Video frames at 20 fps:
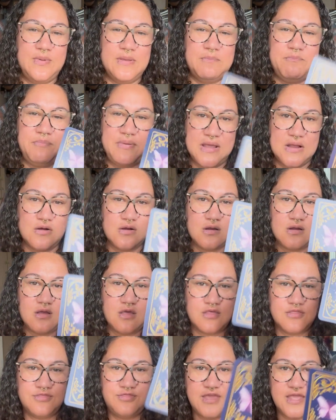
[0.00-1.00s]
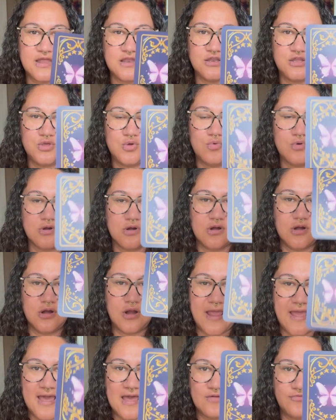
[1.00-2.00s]
bigger than
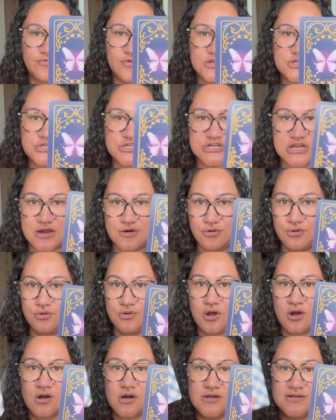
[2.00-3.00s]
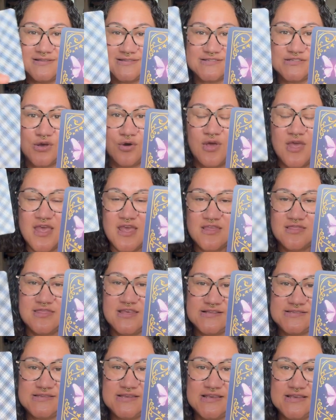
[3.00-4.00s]
your average tarot card. So
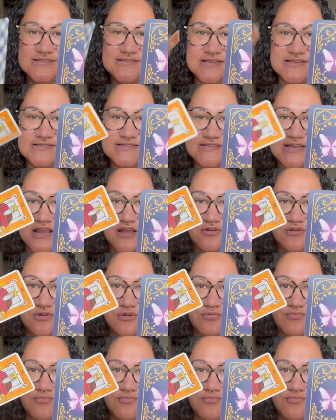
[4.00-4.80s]
this is a standard